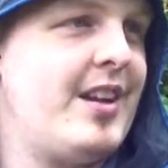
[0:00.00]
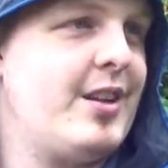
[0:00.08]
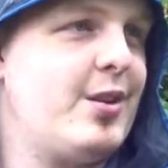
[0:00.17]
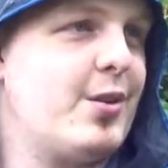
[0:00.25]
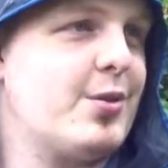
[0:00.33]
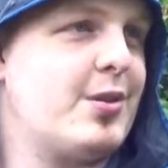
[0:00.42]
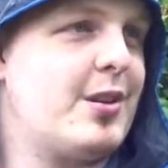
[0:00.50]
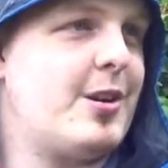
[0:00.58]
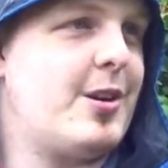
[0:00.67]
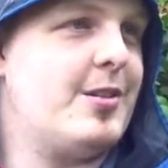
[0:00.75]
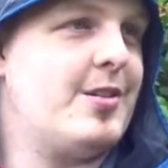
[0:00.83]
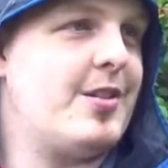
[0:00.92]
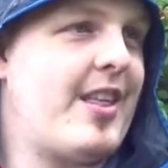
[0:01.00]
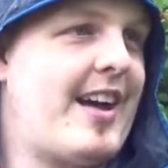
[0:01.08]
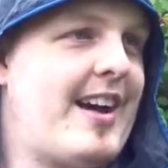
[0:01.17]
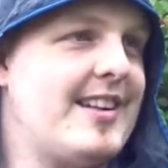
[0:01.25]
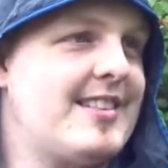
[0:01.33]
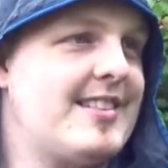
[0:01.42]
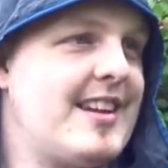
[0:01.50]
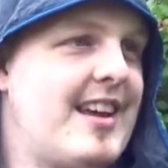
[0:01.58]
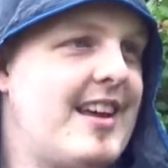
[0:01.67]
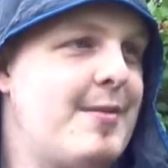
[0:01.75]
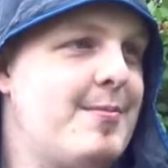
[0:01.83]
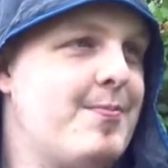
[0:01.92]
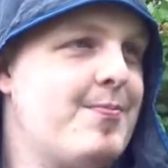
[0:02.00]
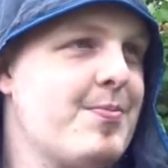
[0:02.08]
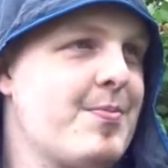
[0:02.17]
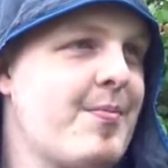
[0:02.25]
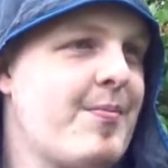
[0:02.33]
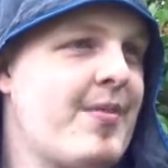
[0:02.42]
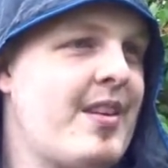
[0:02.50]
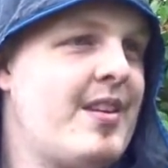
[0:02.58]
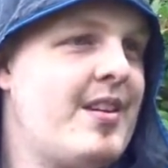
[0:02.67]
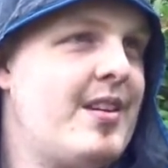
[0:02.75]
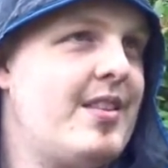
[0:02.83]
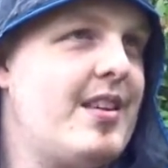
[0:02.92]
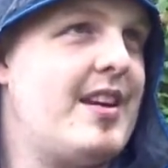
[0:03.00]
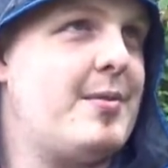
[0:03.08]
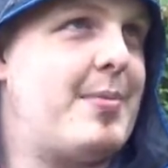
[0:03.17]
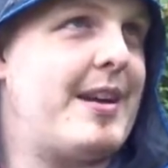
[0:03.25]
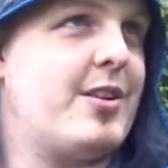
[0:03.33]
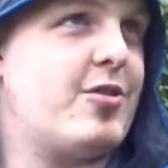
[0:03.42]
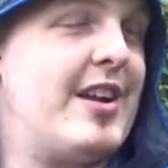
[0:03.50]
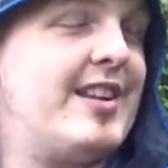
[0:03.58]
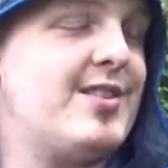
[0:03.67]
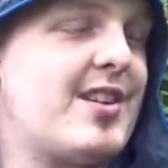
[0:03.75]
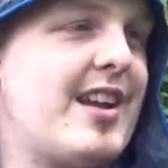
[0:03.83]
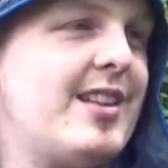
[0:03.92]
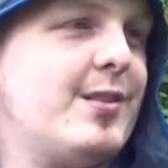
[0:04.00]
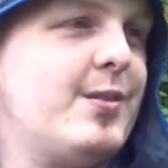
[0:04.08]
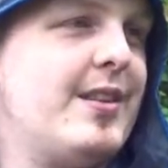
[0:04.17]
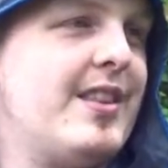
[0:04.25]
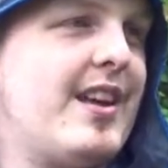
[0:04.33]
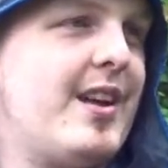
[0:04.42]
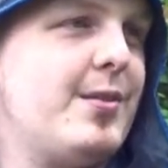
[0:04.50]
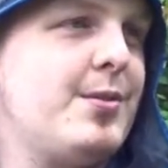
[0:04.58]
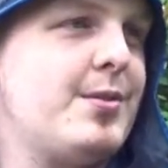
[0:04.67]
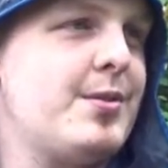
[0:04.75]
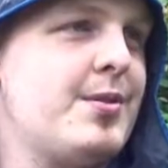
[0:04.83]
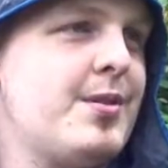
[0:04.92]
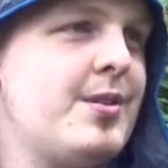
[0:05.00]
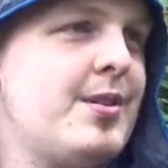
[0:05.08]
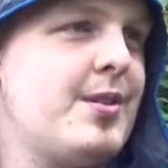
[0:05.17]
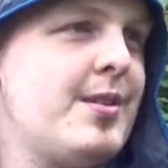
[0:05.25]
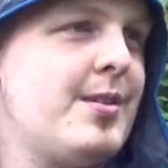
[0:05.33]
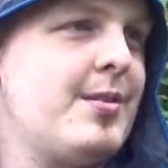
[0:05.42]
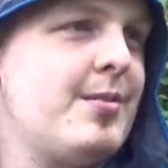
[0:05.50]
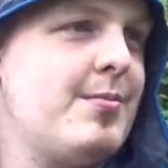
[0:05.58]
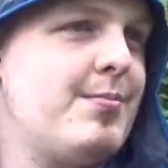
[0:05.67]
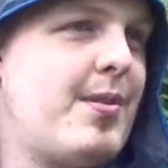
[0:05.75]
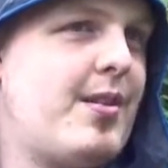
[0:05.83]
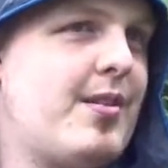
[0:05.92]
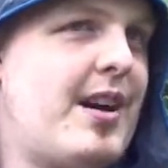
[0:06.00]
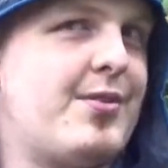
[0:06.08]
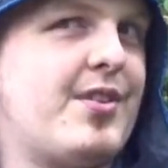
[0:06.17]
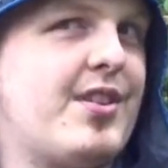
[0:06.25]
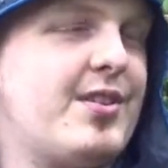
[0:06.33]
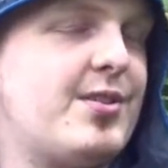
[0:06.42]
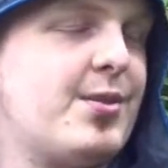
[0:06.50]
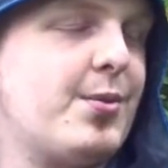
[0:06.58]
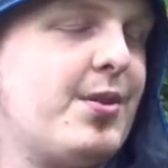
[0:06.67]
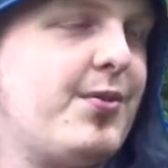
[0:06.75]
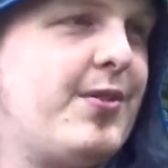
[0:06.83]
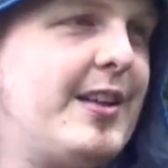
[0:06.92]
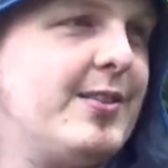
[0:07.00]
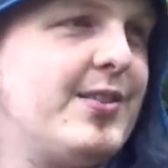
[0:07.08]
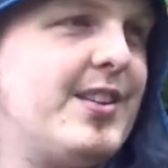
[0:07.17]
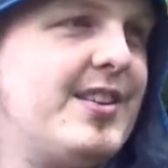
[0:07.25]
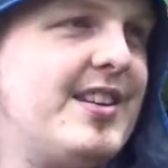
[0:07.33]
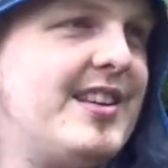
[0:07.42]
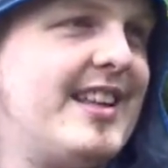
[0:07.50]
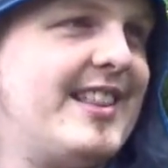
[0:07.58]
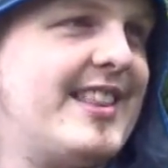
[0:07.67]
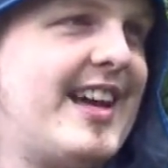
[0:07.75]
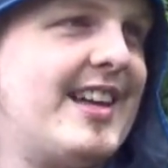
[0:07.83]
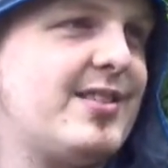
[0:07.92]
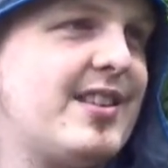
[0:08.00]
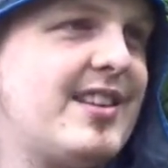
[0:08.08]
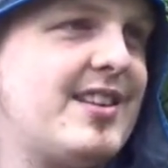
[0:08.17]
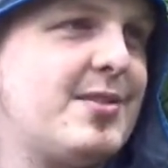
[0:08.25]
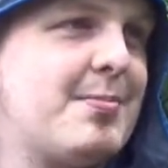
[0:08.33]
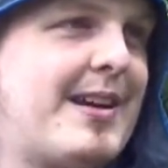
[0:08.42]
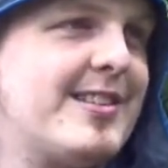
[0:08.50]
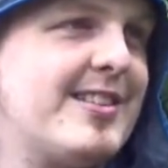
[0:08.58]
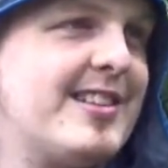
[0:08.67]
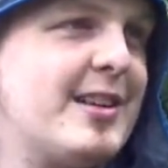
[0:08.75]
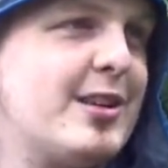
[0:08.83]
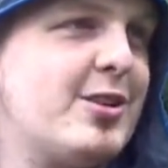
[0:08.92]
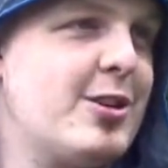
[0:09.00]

You also learned that they had a big grain silo in the house, but after they'd sowed the fields, they didn't need that, so they dismantled it and